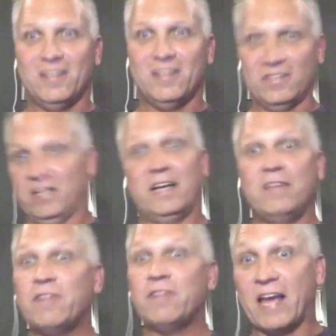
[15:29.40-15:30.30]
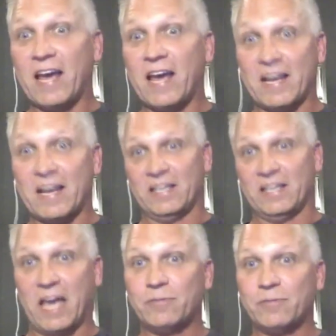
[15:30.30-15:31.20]
I didn't even have to ask. It
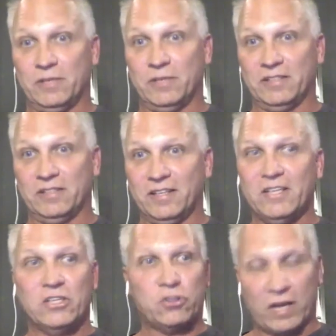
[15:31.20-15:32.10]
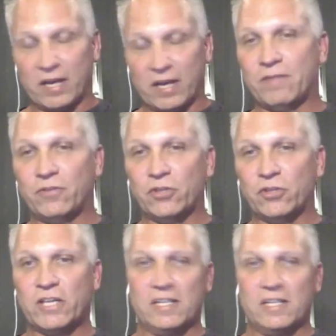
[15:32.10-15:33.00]
came to me. So I had my first
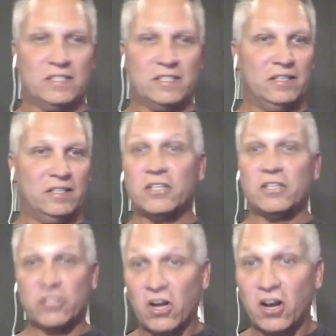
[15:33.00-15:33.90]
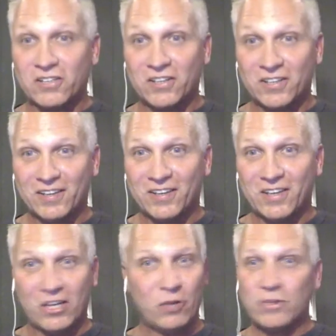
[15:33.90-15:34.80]
guest. It sucked.
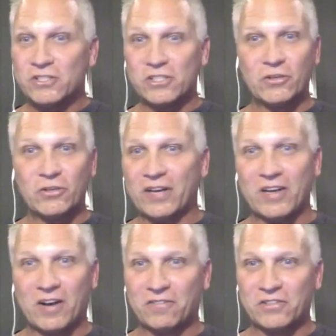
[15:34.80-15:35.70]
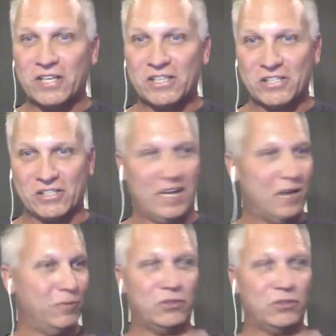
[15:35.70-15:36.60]
It wasn't a great conversation. I
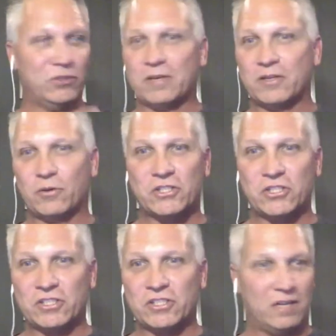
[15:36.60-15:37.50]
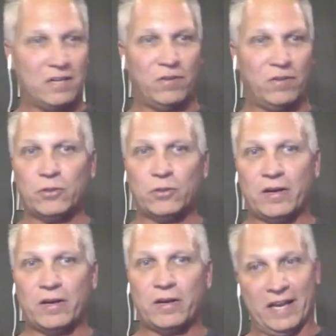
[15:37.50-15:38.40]
went through my questions. I fumbled
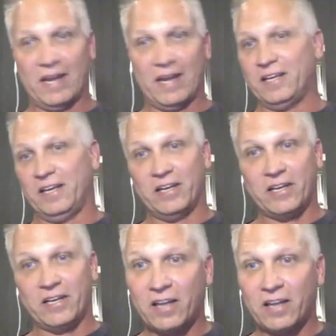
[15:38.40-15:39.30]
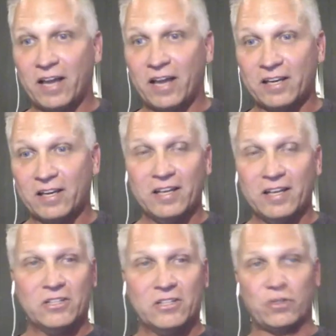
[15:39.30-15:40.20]
around. I had to edit a lot.
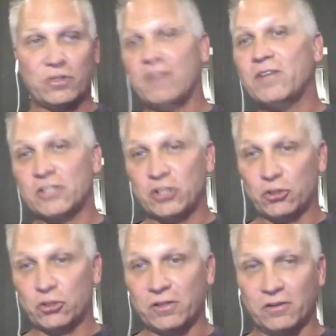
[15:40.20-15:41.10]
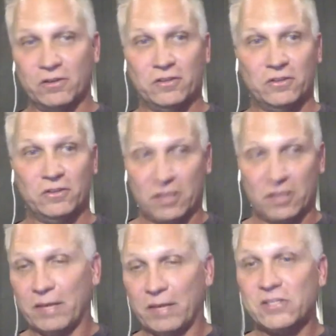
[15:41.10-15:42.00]
So the evidence is real. It
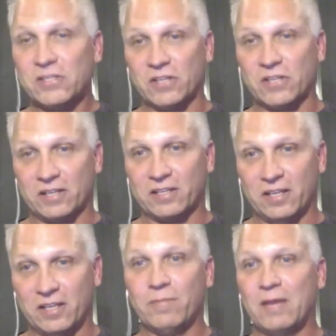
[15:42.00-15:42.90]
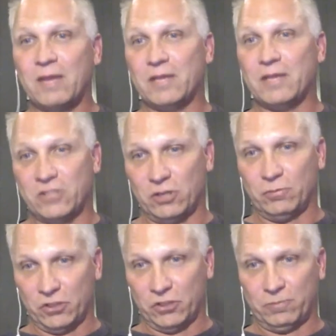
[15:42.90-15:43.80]
may suck. It may be a
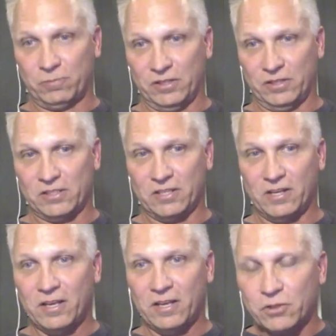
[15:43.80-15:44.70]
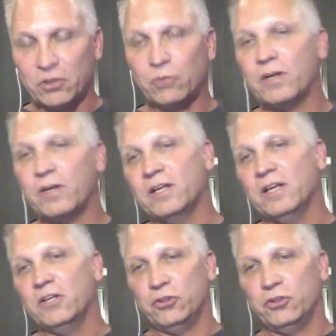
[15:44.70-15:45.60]
terrible experience. But you know what?
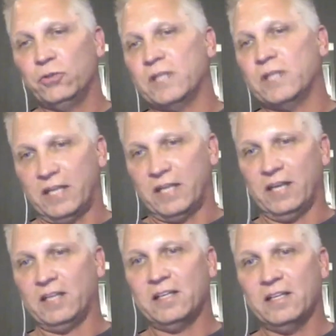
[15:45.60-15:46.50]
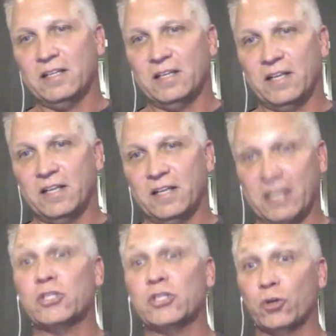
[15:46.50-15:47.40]
You do it again and it
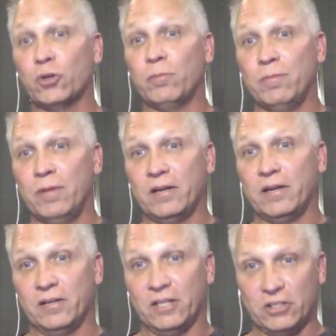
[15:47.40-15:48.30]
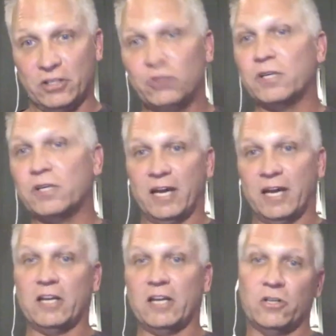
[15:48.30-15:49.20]
gets a little bit better. And you do it again
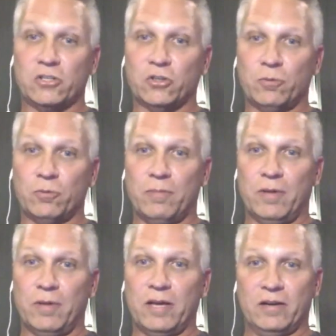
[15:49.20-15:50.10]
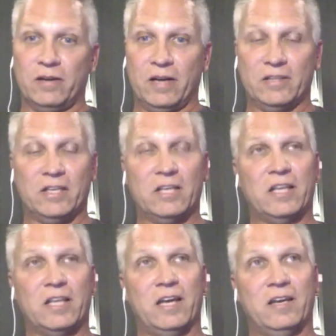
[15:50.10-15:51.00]
and it gets a little bit better. I think of
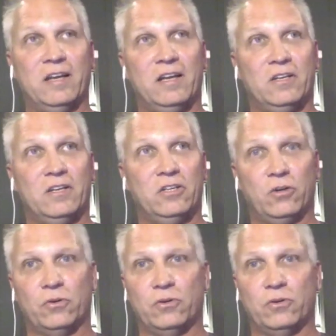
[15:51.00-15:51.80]
that, you know,